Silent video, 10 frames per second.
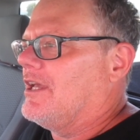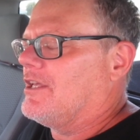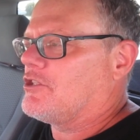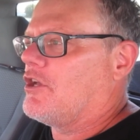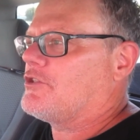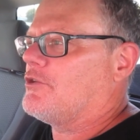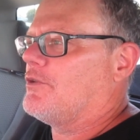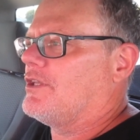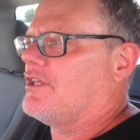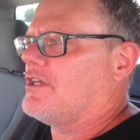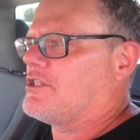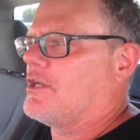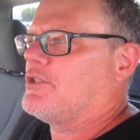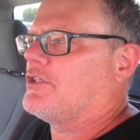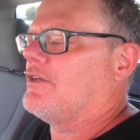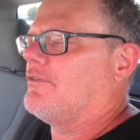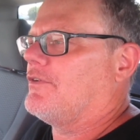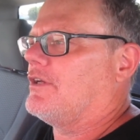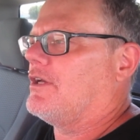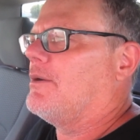It's also the uh, subject
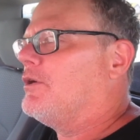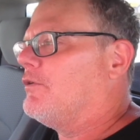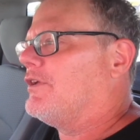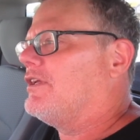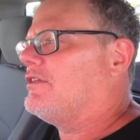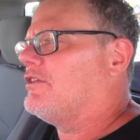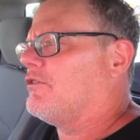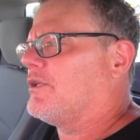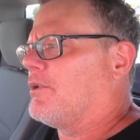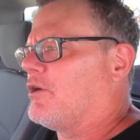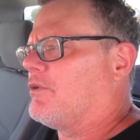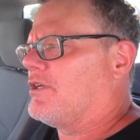of uh, a movie, you know, the Burt